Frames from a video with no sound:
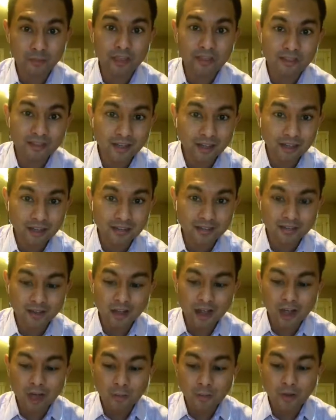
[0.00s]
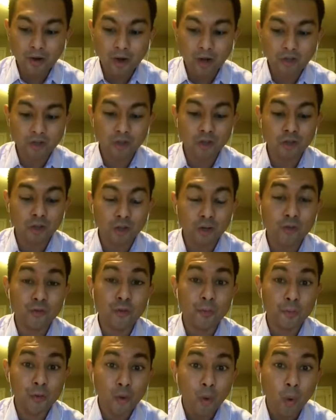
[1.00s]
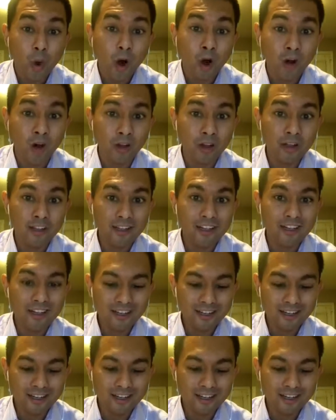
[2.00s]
some insights, but also learn from you all.